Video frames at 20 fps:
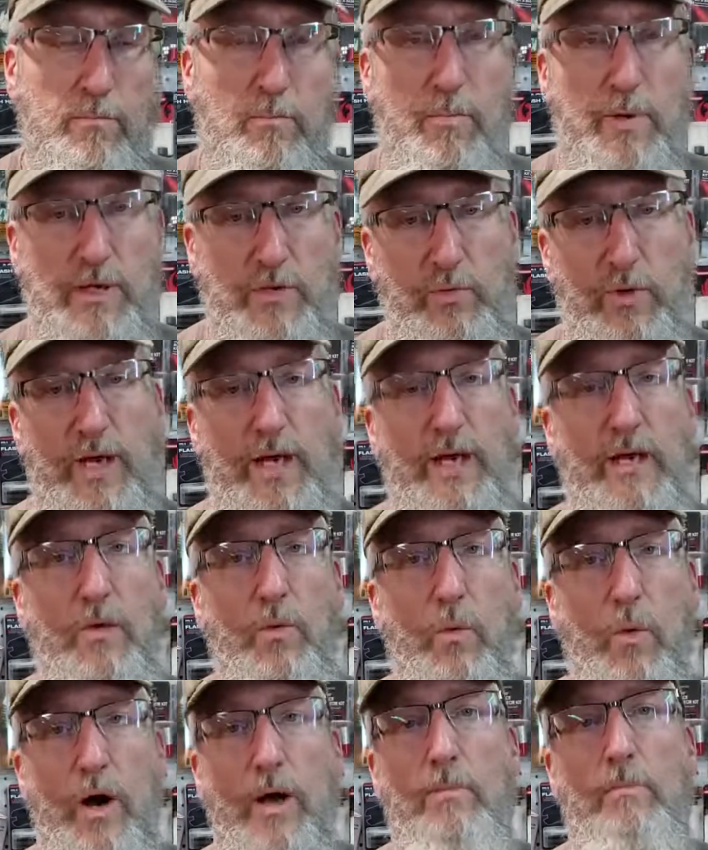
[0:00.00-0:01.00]
between
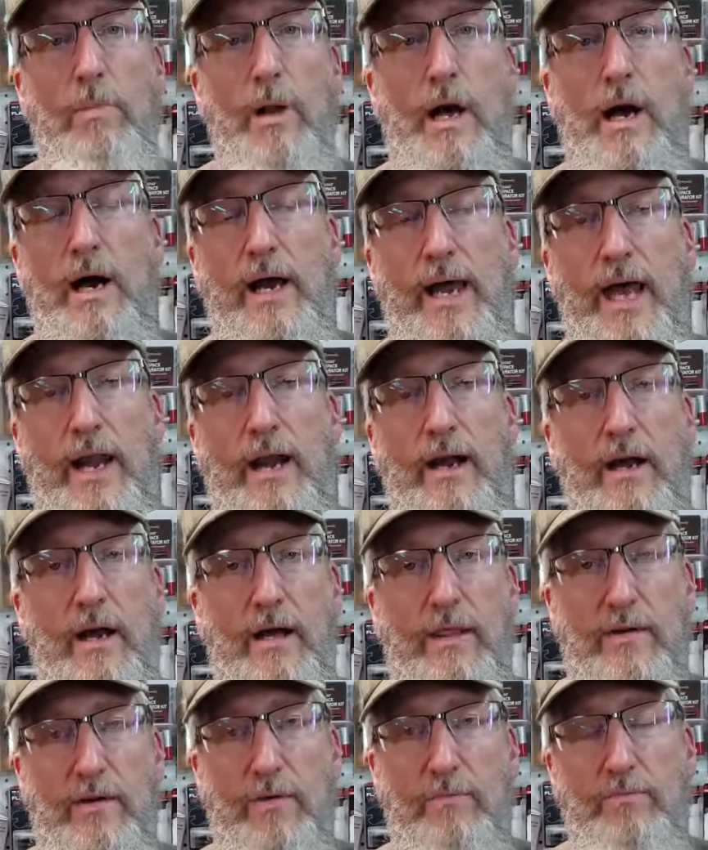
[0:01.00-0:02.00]
one block and
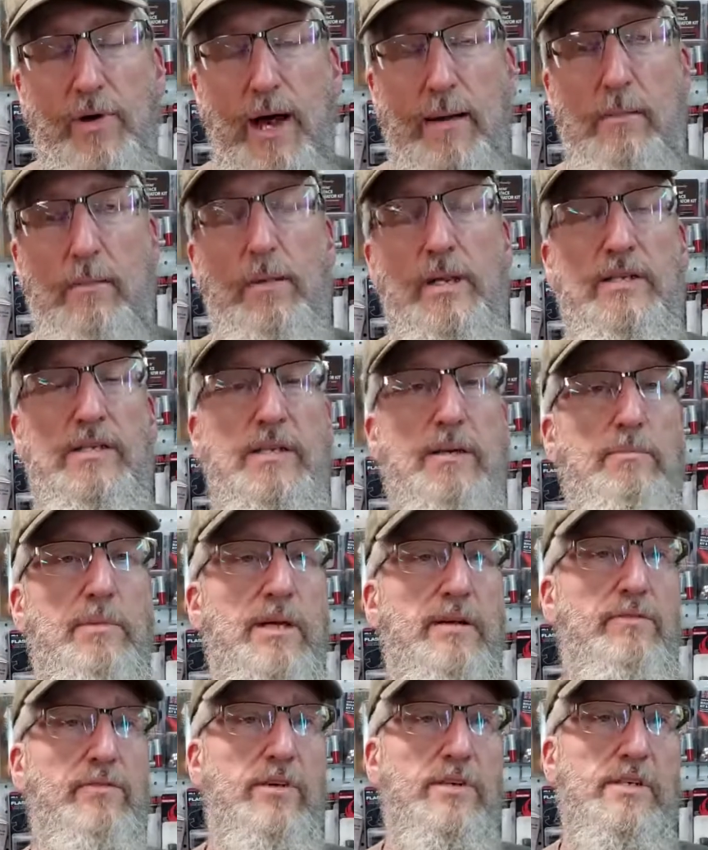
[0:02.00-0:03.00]
another, and probably some
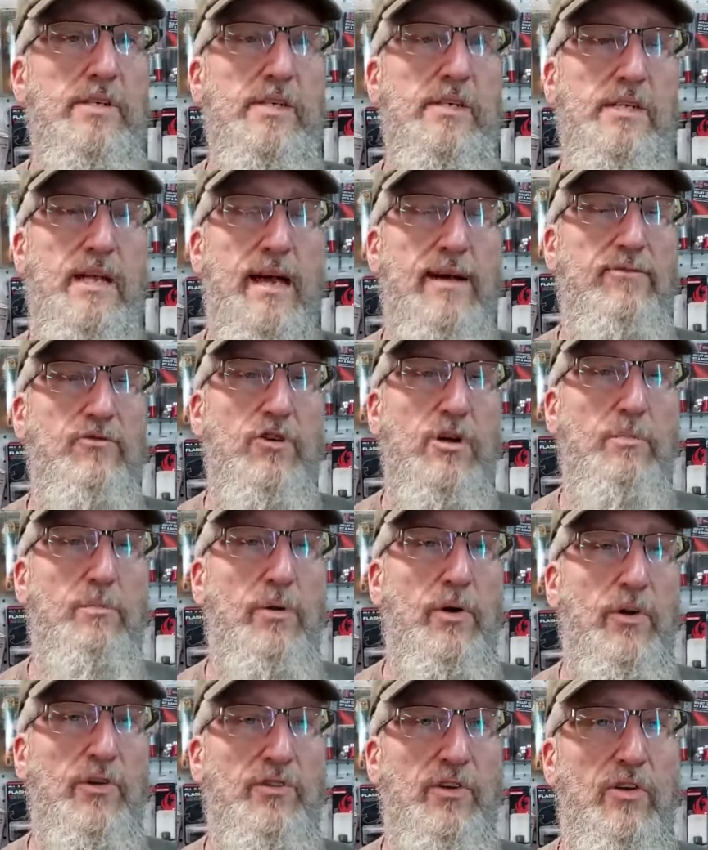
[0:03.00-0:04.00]
differences after a
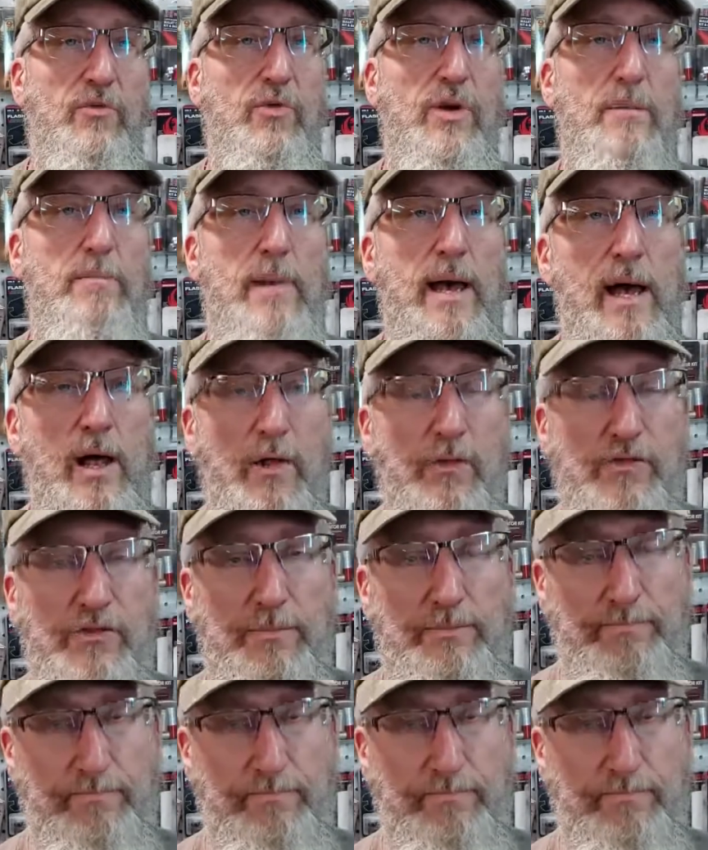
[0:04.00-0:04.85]
person remelts.